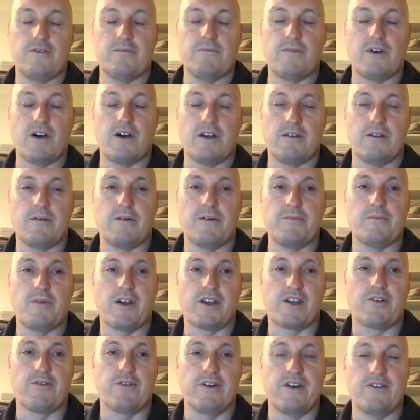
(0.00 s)
my I mean, my
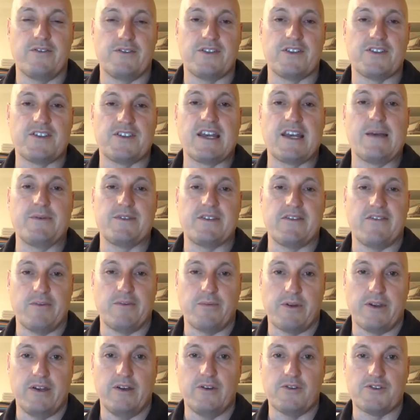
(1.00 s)
career is the same as
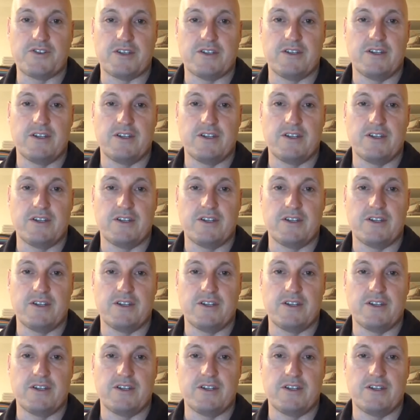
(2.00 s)
everybody else.